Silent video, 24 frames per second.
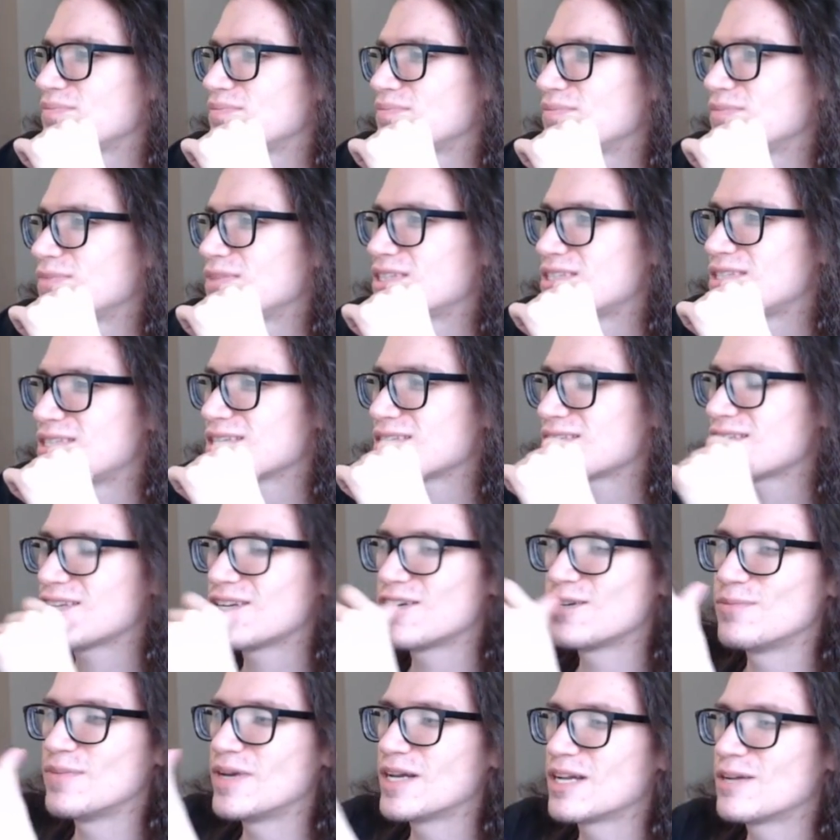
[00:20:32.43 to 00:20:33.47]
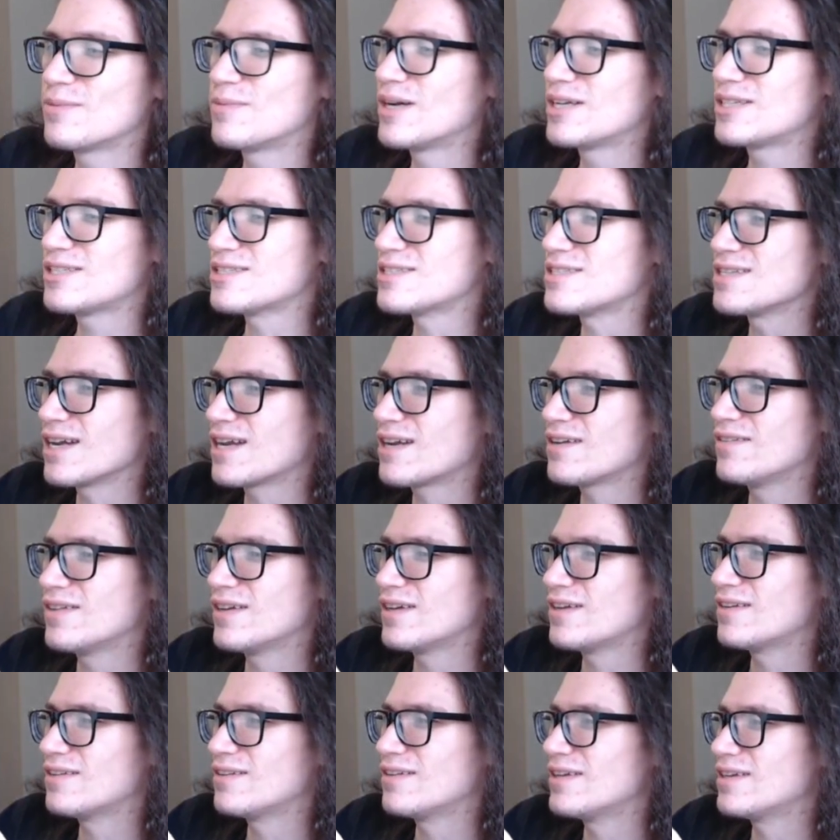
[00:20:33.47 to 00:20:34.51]
The 600 megabytes a second
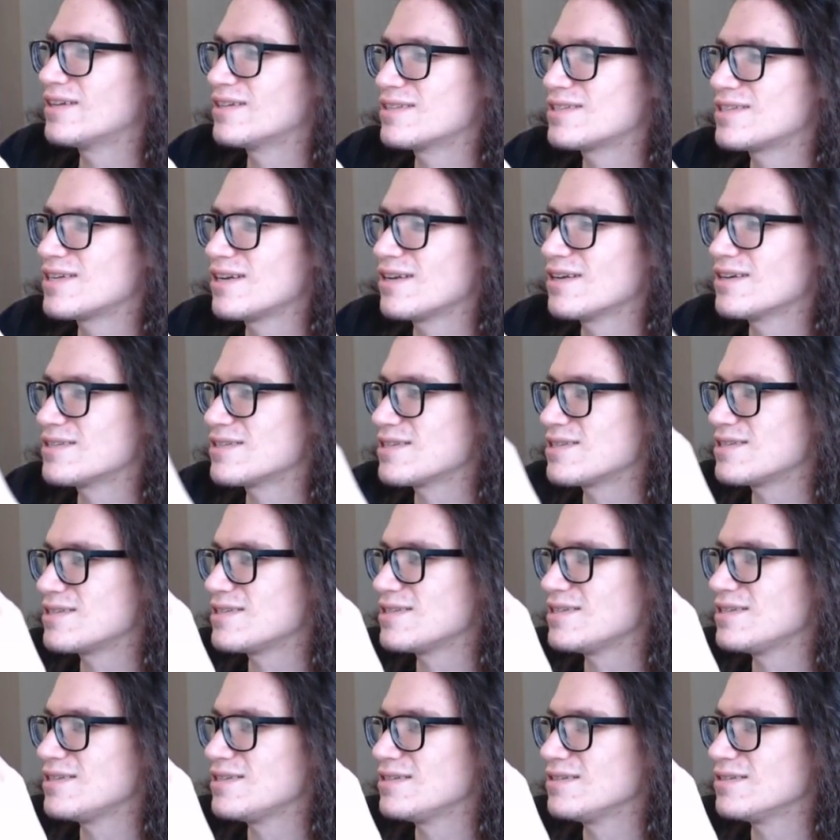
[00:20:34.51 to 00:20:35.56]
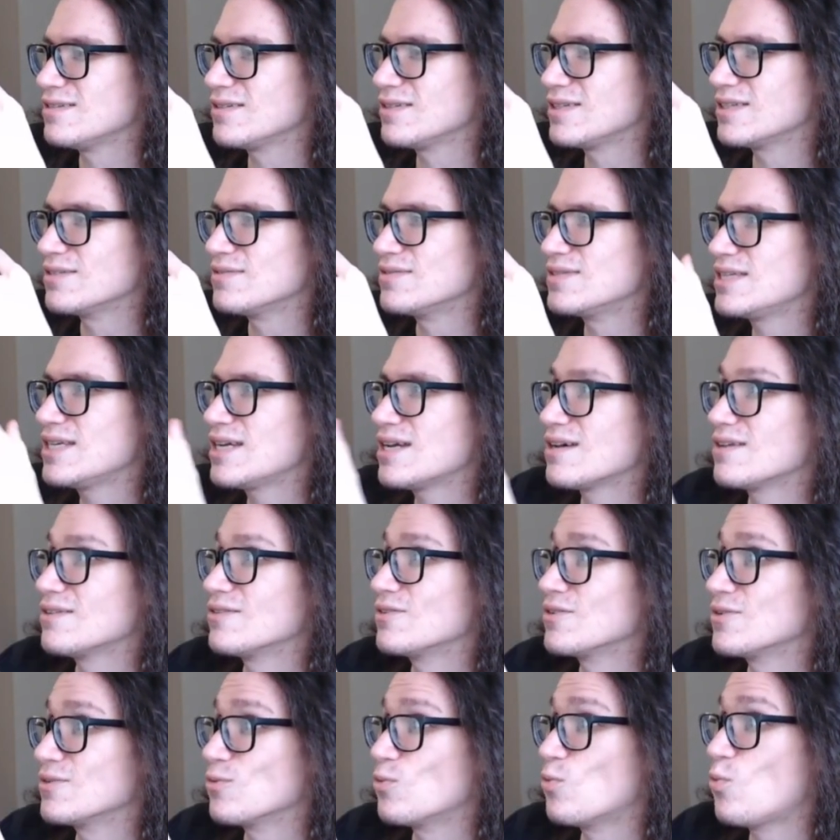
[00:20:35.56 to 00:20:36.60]
that a SATA SSD gives, yeah,
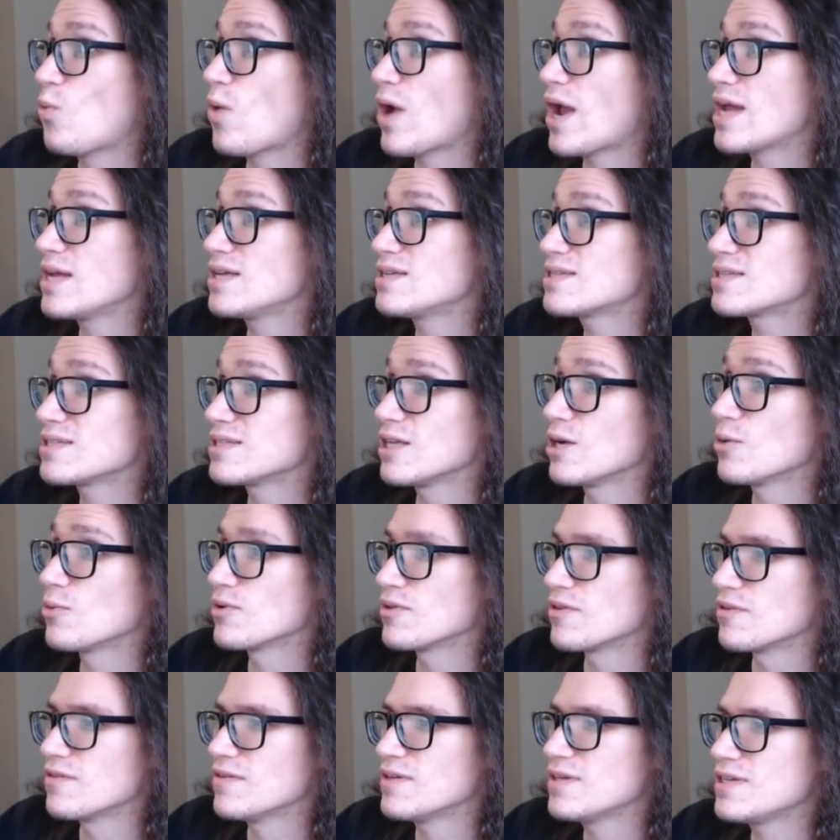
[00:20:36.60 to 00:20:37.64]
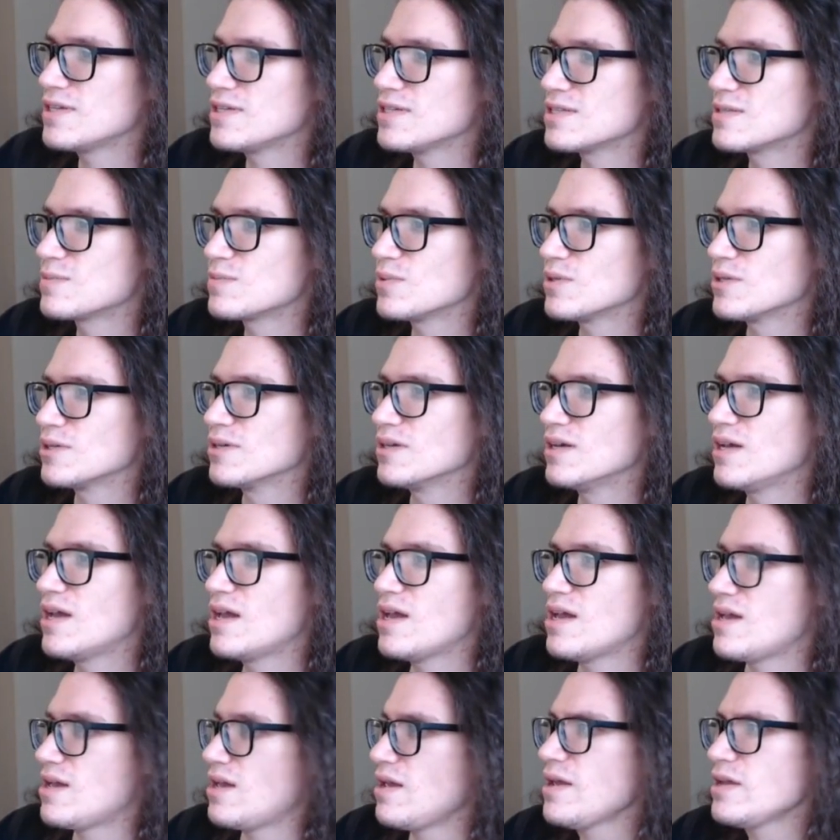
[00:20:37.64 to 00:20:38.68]
way slower than these, but
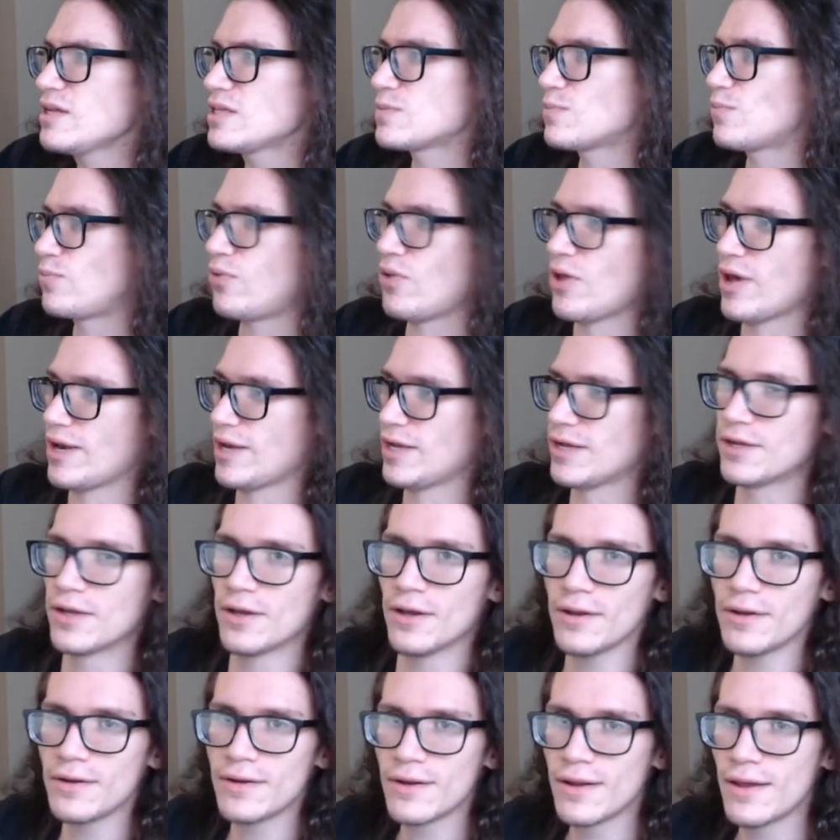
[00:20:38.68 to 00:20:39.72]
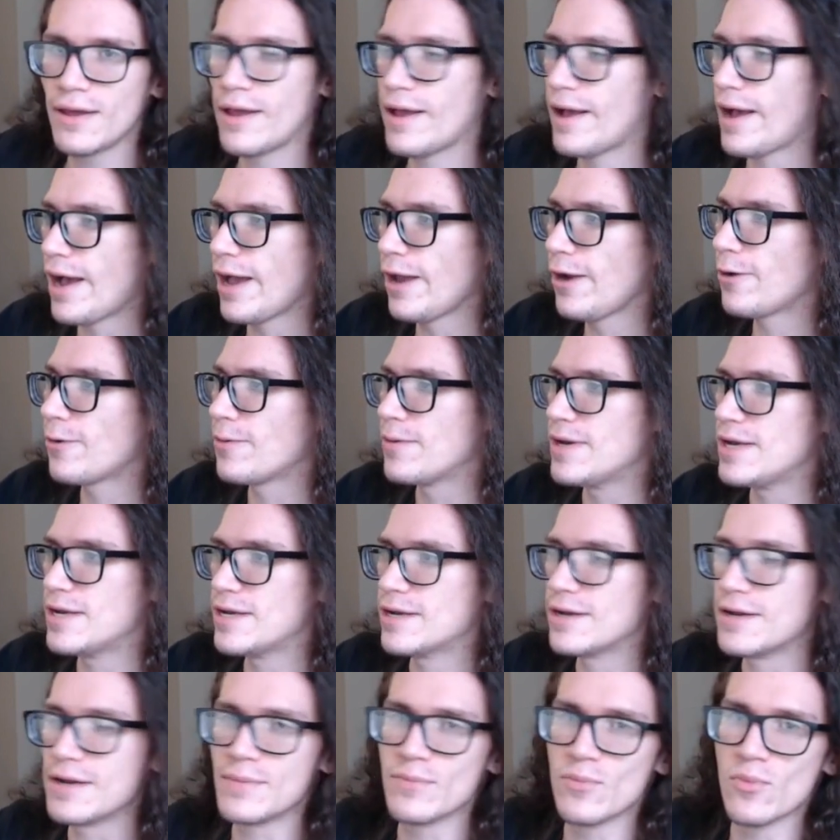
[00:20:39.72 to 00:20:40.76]
it's plenty good. I don't need
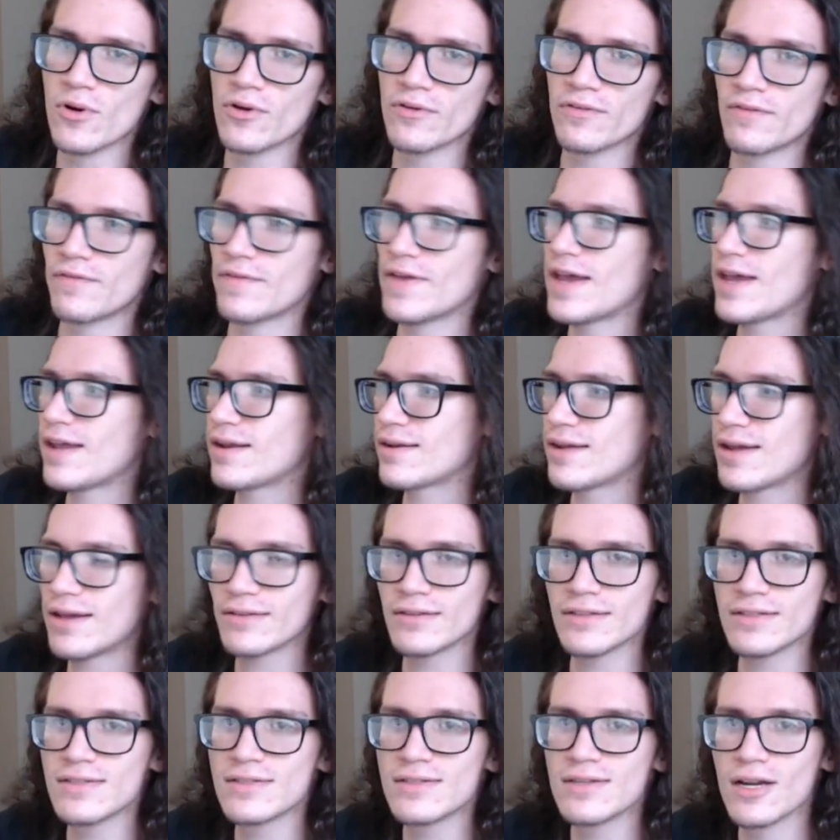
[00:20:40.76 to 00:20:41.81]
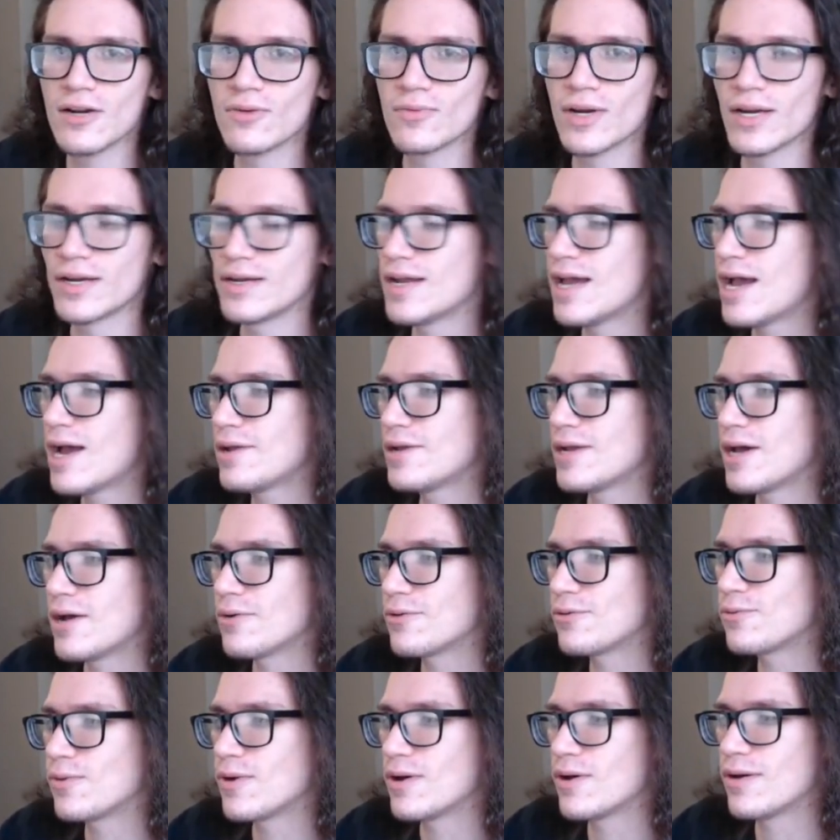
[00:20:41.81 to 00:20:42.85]
any more than that, at least not right now, not
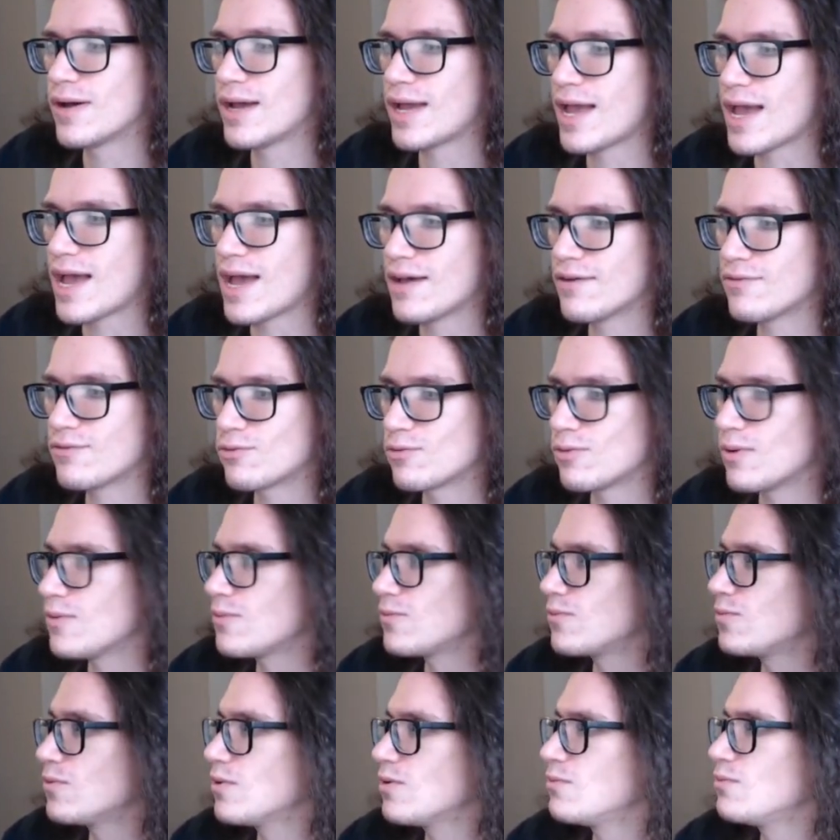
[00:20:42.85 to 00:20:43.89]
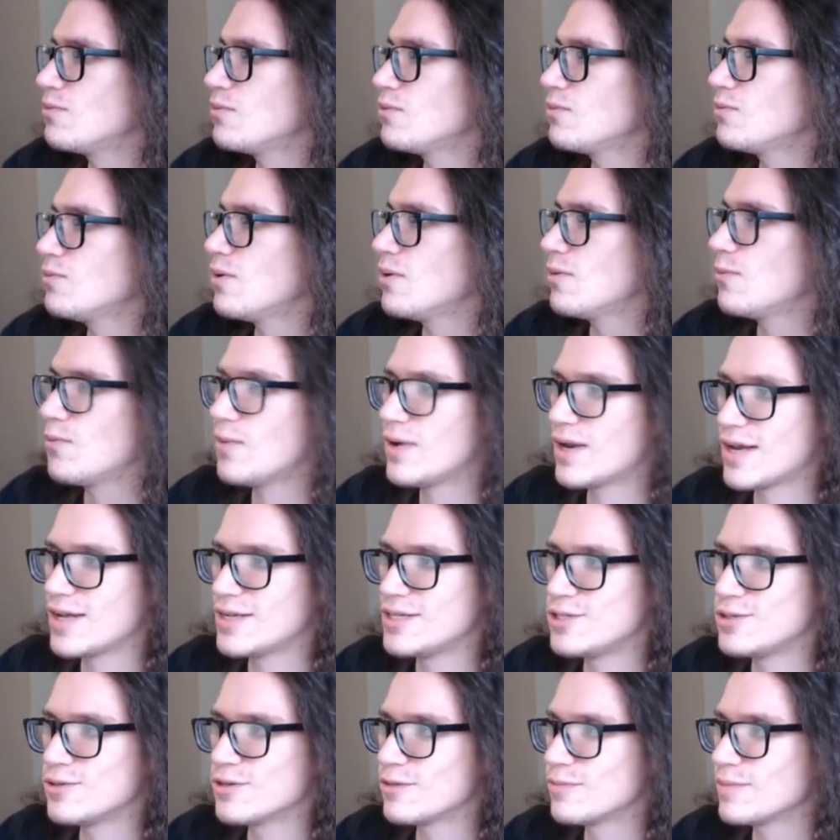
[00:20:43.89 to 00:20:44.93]
with what I have or what I
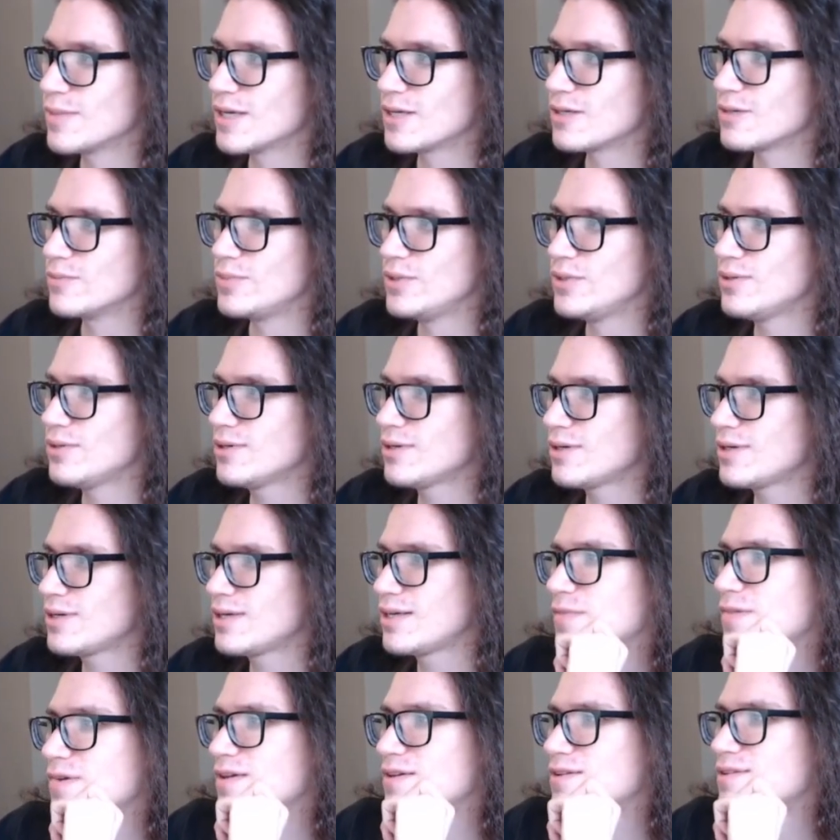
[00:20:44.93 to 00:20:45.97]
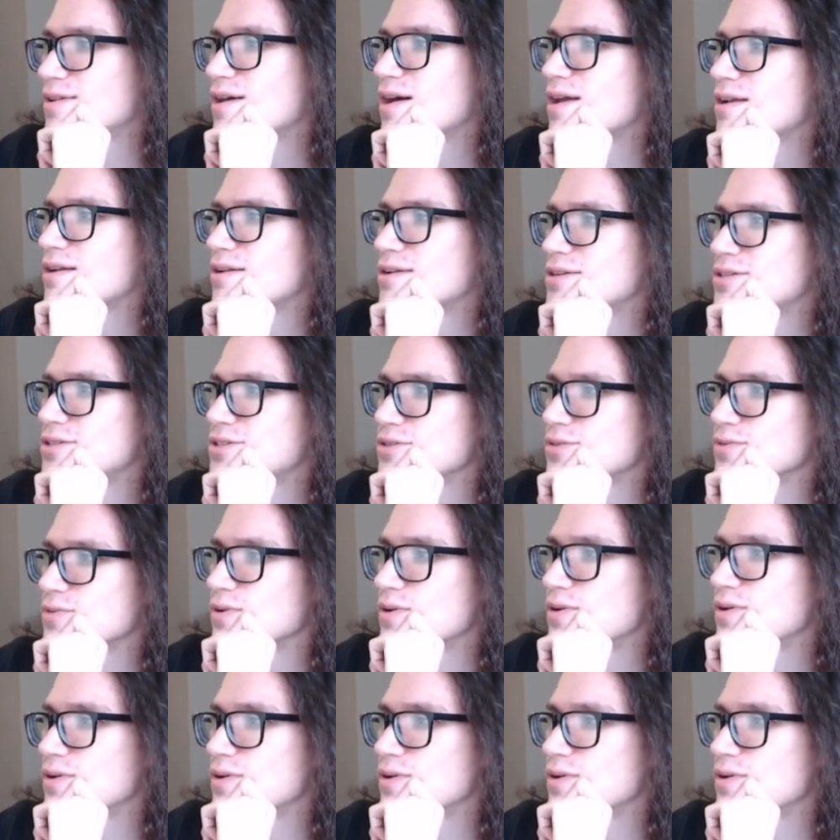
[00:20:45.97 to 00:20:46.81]
do with my computer. Not an issue.